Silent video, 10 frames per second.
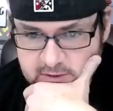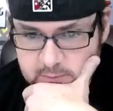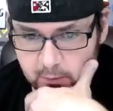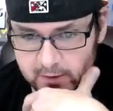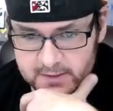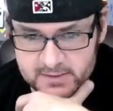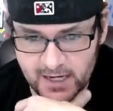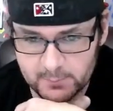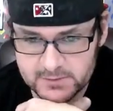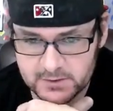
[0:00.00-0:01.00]
bikes,
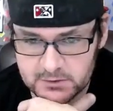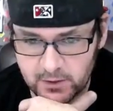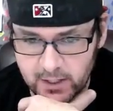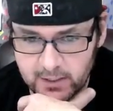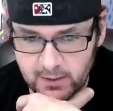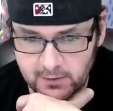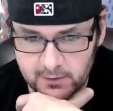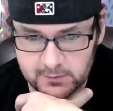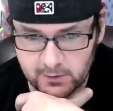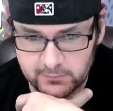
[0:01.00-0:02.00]
Thomas the Train. I like
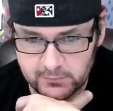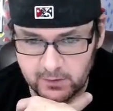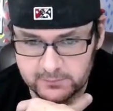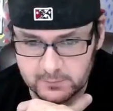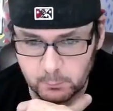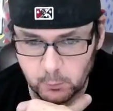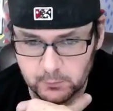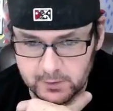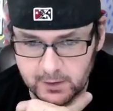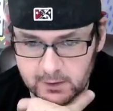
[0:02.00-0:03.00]
Darth Hall's
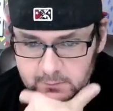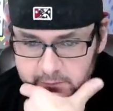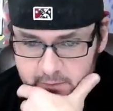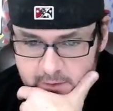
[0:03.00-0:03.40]
board games.